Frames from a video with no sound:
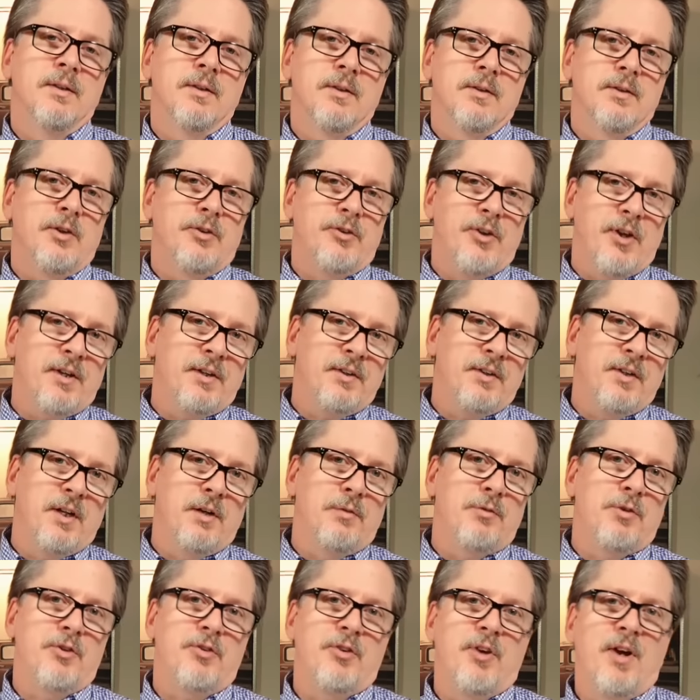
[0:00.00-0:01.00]
The second thing
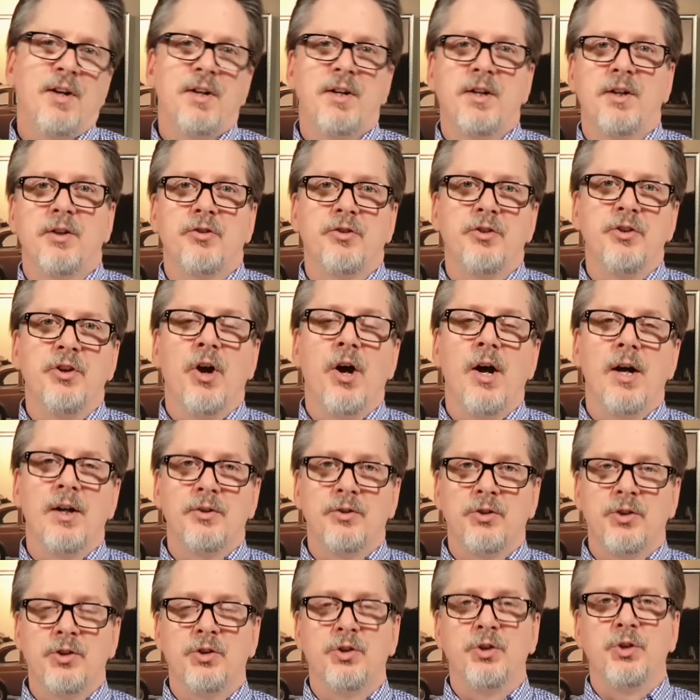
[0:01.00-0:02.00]
I've decided is
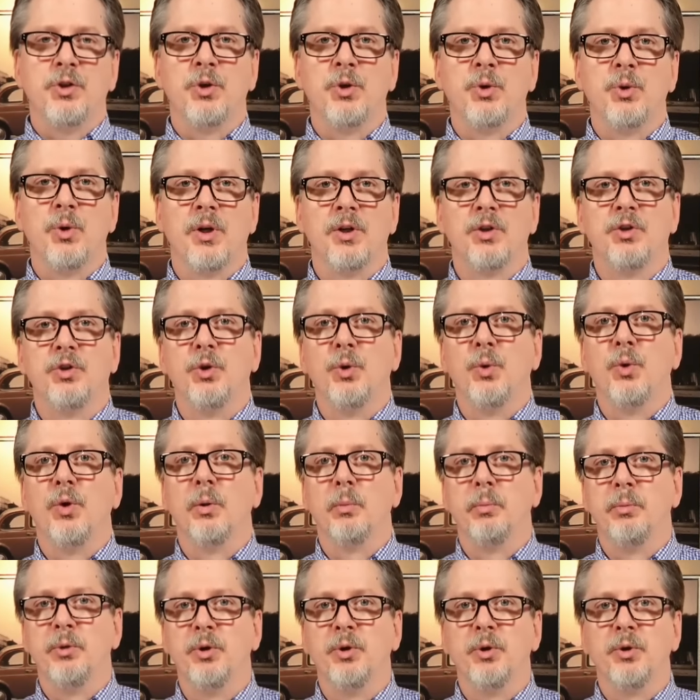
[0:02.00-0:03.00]
not to do a
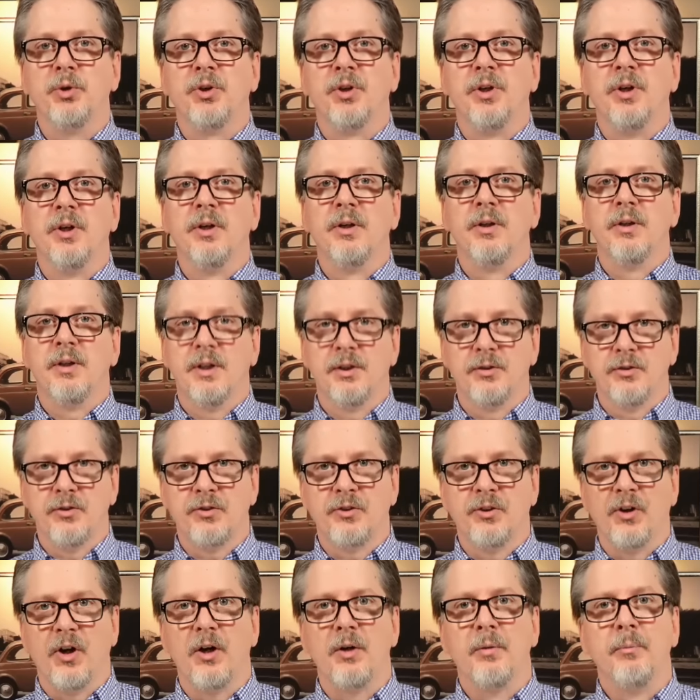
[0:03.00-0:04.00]
dual boot
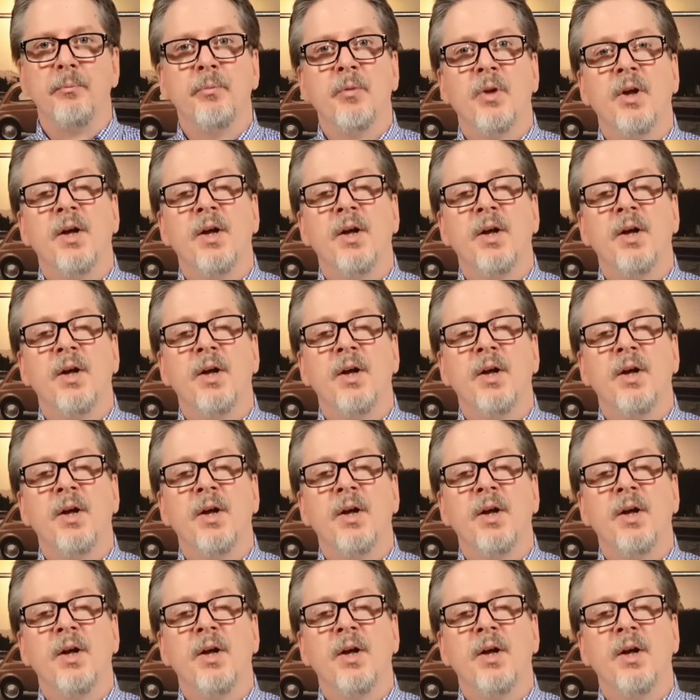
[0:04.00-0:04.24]
install.